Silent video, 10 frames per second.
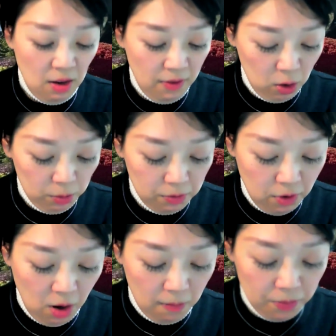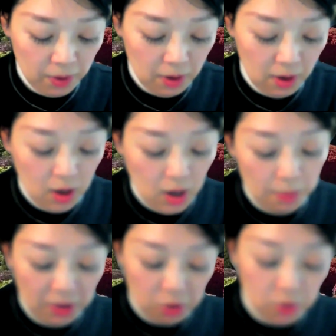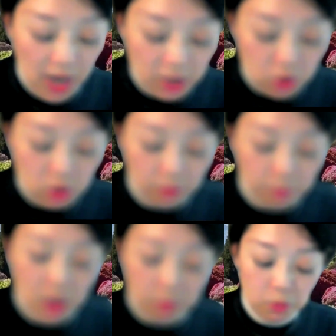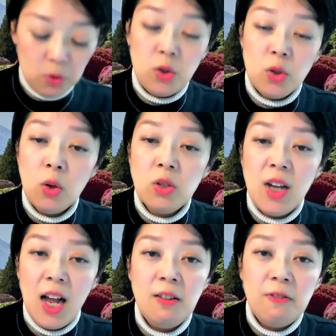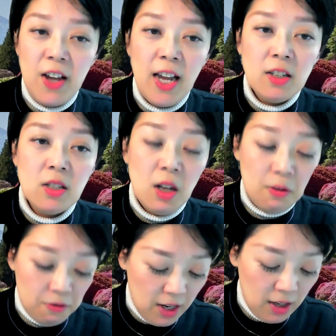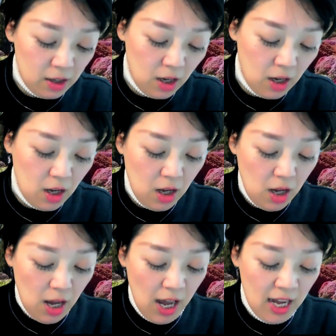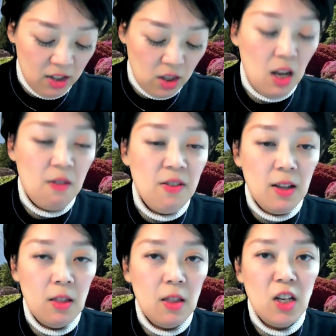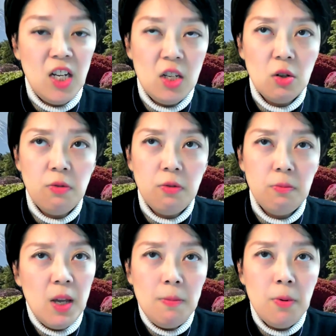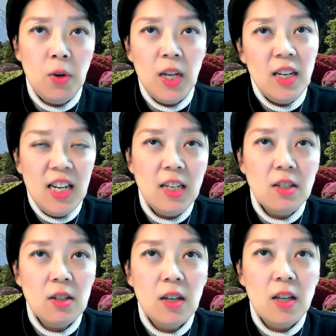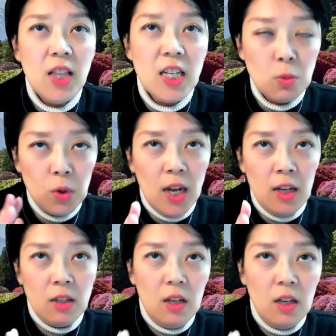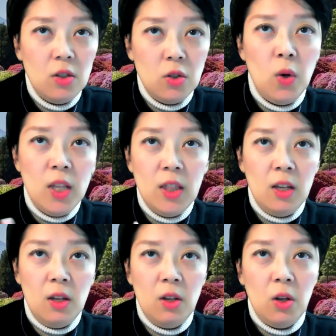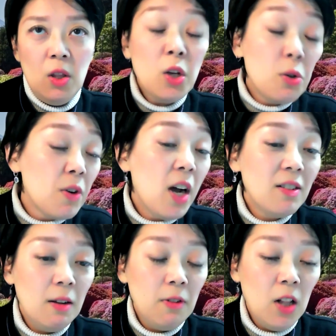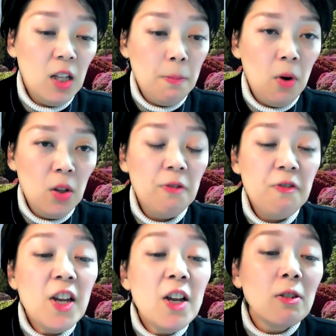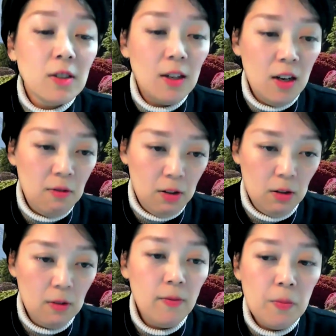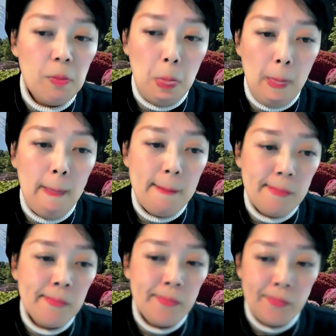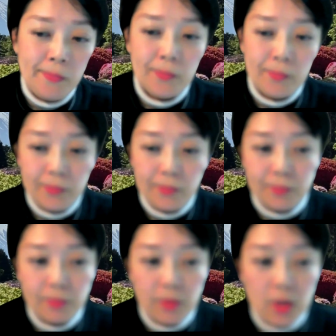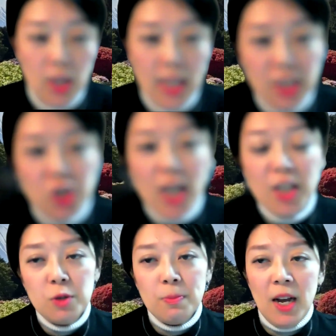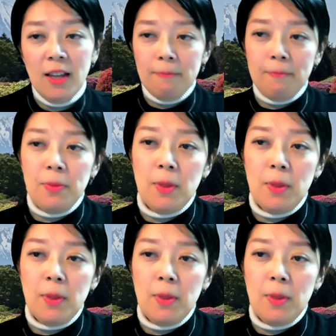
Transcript: developed through the actions of people who sought to alleviate suffering and saving the needs of people in need. That's what I saw in the ground level, on the field level. So that changed my,